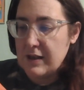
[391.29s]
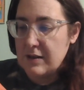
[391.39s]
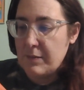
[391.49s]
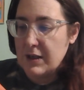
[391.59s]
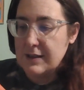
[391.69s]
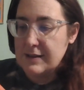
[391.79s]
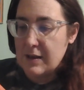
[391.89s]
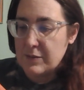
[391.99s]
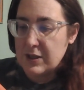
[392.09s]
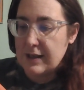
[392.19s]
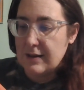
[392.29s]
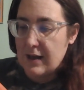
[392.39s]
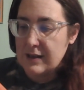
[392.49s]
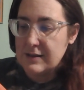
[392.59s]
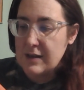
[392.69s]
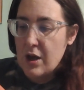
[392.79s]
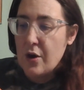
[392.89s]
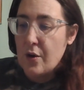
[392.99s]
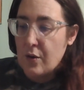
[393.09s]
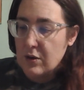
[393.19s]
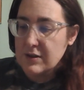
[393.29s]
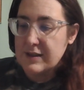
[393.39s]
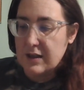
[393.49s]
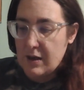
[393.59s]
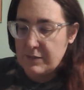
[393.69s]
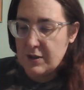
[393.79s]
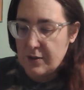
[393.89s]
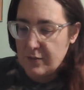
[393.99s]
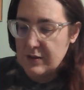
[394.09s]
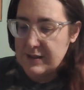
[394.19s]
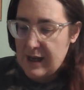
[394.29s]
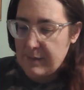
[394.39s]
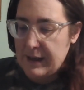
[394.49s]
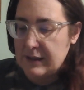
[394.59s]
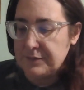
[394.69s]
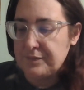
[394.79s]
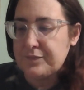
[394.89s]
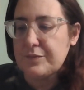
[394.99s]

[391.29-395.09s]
hidden among deception and lies, or succumb to her worst nightmare.